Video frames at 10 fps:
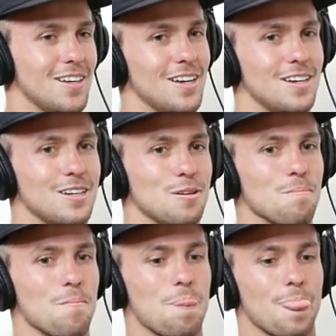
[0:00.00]

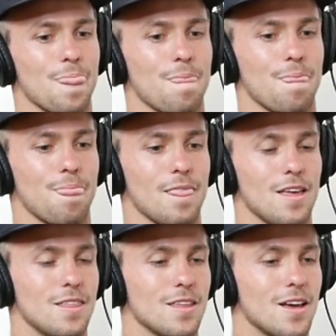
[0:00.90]
Um,
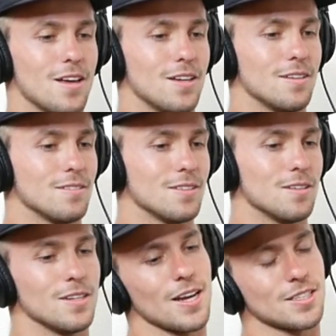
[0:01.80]
and then
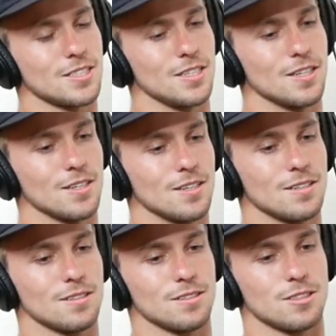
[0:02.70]
the next
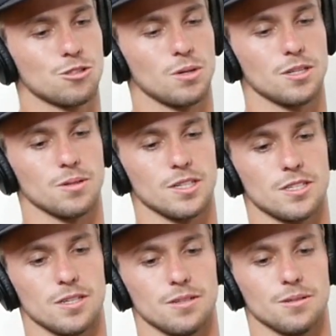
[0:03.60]
year,
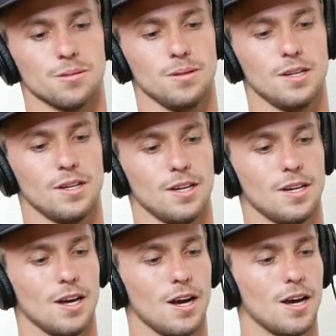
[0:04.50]
2022,
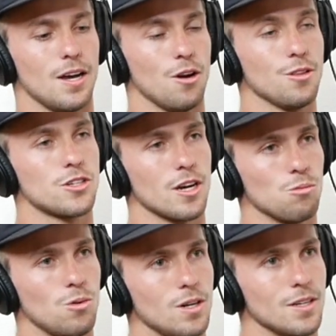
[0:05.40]
I only tried
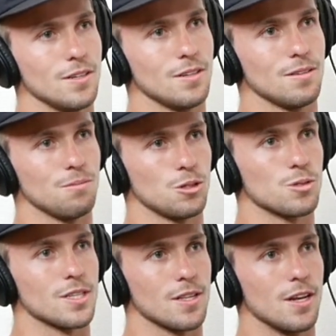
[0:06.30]
one, which
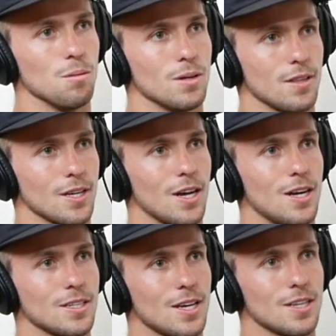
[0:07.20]
was in the double or nothing
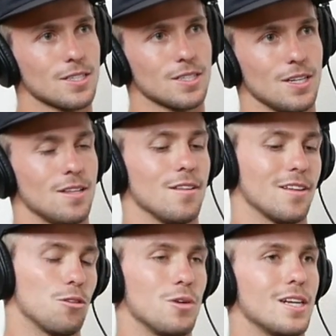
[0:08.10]
contest. And then
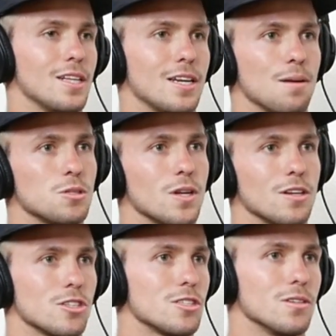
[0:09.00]
like the week leading up to it, I
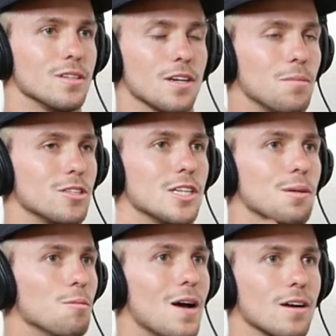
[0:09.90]
was just doing like a bunch of
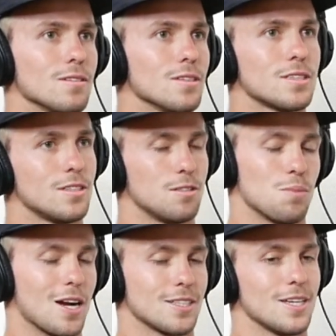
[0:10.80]
double back rolls, just
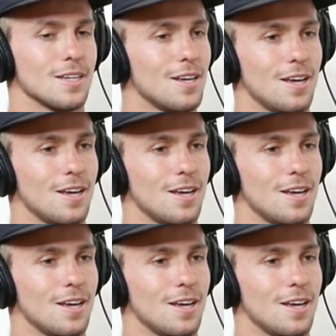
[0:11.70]
practicing.